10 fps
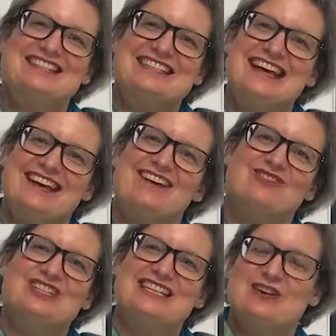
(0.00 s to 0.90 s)
Today,
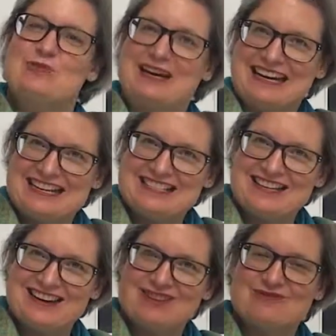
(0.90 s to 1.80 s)
I want to tell you about a case
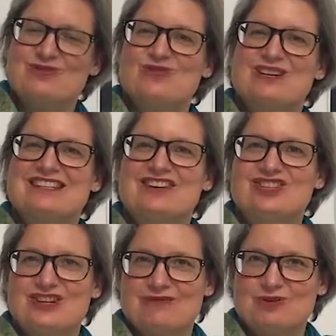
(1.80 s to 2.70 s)
study of an
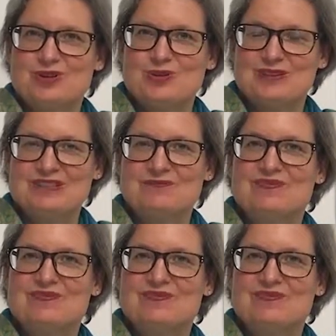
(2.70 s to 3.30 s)
organisation I've worked with.